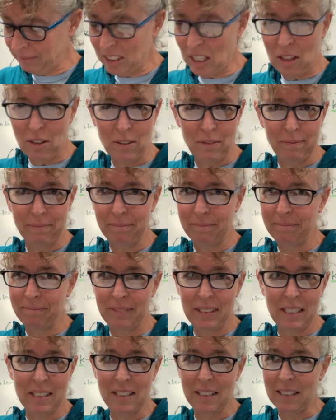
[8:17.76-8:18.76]
Oh,
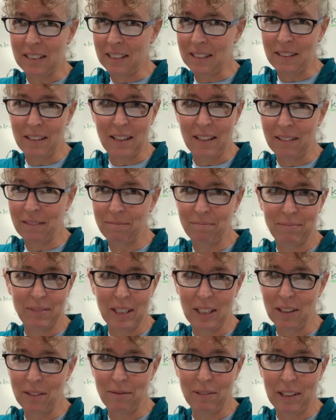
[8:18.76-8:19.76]
this is not a
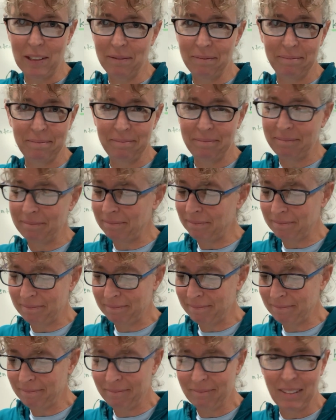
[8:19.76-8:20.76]
good one.
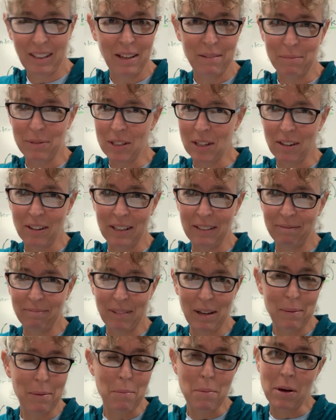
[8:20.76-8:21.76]
I'm sorry.
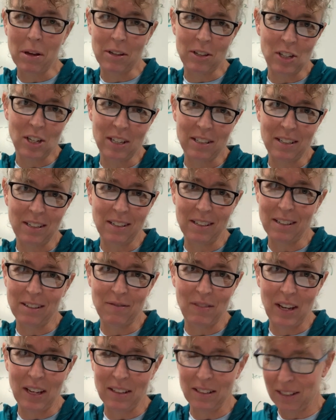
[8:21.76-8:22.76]
I'm apologizing in
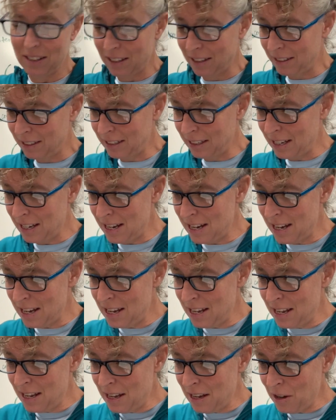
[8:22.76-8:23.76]
advance.
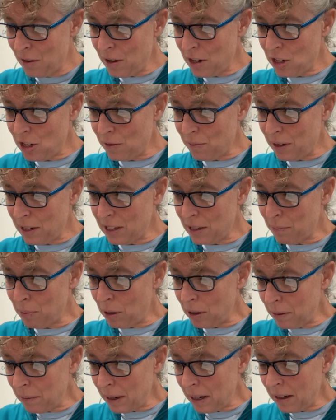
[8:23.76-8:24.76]
Question: what is a
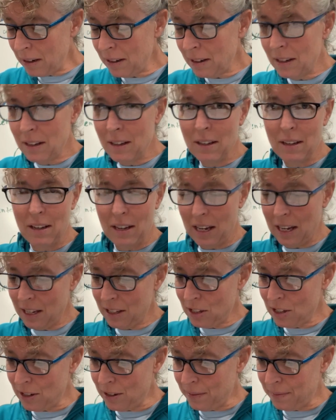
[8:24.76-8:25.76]
polar bear?
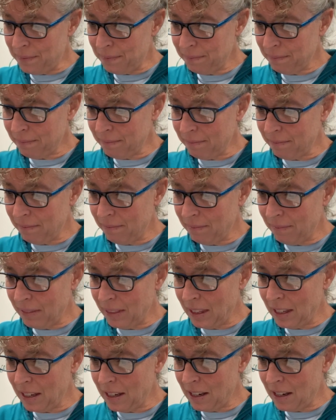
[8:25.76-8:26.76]
Answer:
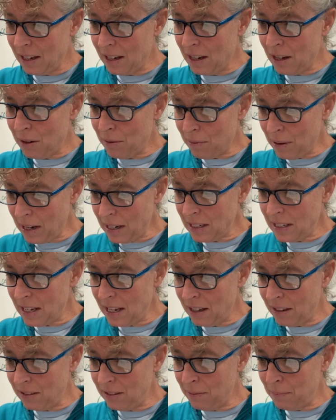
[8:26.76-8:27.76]
a
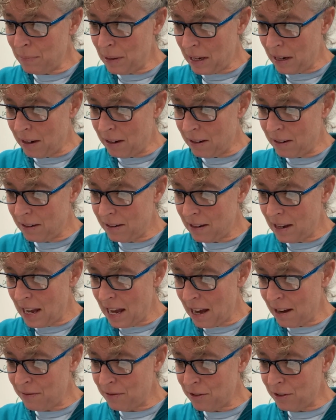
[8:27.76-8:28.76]
rectangle bear
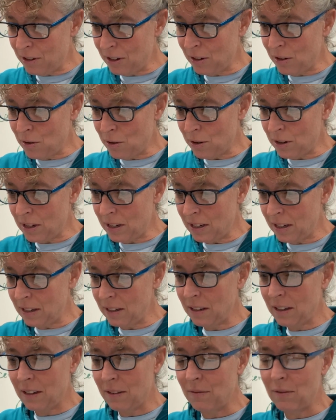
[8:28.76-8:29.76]
after a
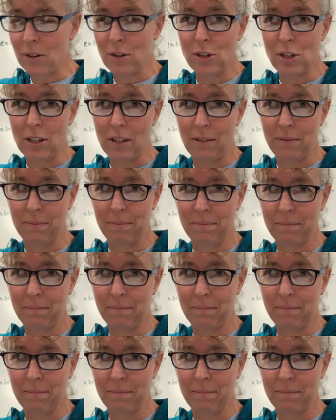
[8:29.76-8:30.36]
coordinate conversion.